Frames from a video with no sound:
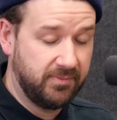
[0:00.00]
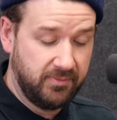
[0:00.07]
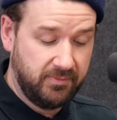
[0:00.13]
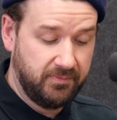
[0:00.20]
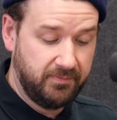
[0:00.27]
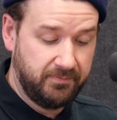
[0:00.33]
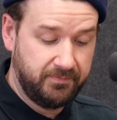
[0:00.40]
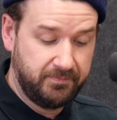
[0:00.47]

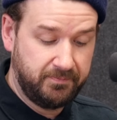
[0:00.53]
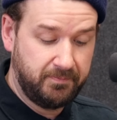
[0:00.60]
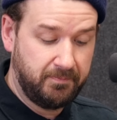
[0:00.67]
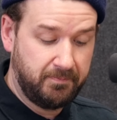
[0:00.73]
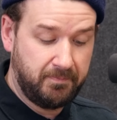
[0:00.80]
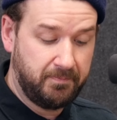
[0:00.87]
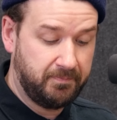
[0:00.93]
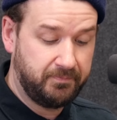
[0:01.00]

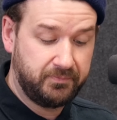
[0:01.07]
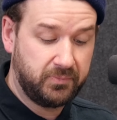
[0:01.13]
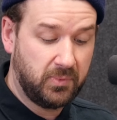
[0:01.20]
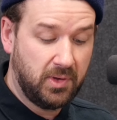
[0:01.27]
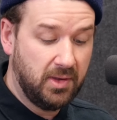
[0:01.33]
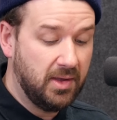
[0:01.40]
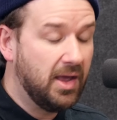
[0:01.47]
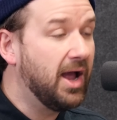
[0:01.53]

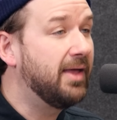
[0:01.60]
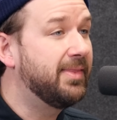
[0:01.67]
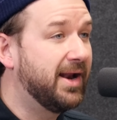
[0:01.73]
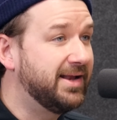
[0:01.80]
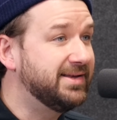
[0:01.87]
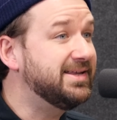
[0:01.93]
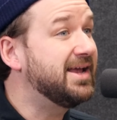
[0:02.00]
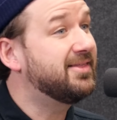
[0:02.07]
And then
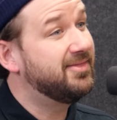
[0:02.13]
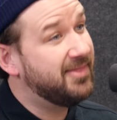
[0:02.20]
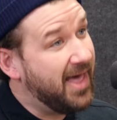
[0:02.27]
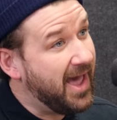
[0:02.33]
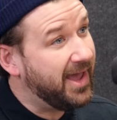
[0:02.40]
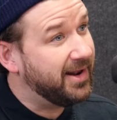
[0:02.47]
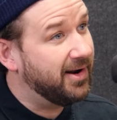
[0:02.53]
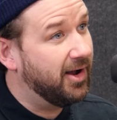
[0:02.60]
I take
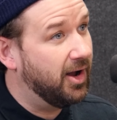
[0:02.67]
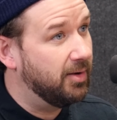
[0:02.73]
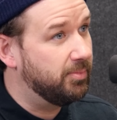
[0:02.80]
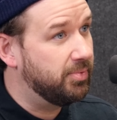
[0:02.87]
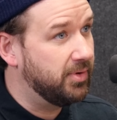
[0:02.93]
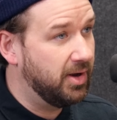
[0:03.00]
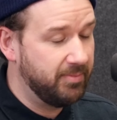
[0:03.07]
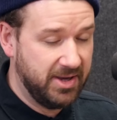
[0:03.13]
that up
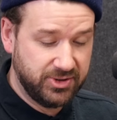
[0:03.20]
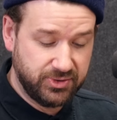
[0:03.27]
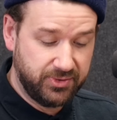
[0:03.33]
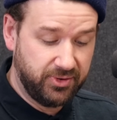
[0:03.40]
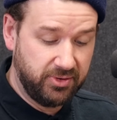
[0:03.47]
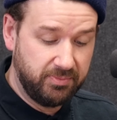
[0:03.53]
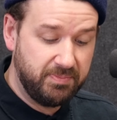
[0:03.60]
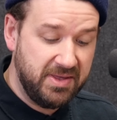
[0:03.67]
a major
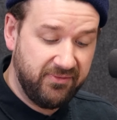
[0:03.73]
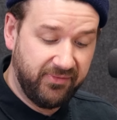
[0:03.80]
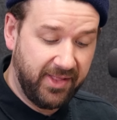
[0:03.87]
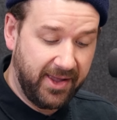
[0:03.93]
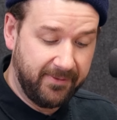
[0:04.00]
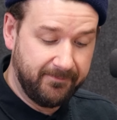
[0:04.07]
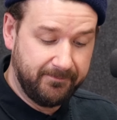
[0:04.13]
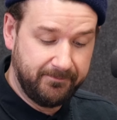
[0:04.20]
third, B
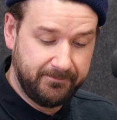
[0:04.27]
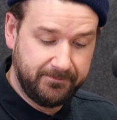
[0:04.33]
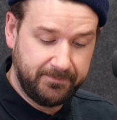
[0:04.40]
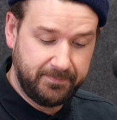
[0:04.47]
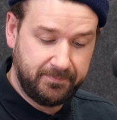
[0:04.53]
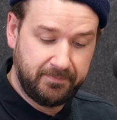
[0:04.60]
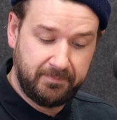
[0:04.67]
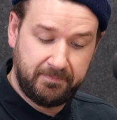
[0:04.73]
flat.
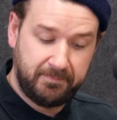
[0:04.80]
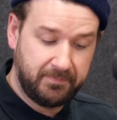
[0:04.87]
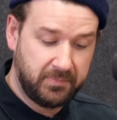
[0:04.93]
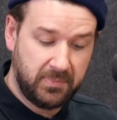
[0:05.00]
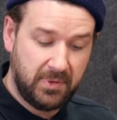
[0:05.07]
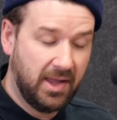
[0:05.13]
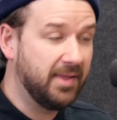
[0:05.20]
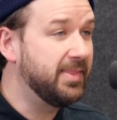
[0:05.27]

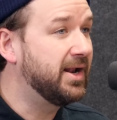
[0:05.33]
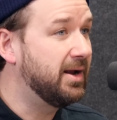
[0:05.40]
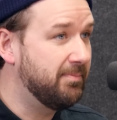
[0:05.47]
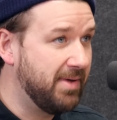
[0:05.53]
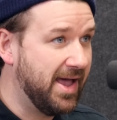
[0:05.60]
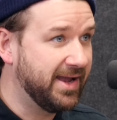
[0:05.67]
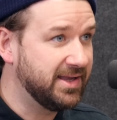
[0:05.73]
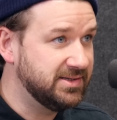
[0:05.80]
And then I'm
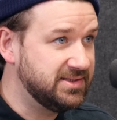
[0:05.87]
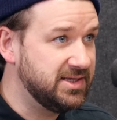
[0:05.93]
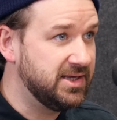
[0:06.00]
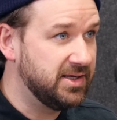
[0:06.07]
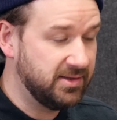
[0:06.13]
back at D.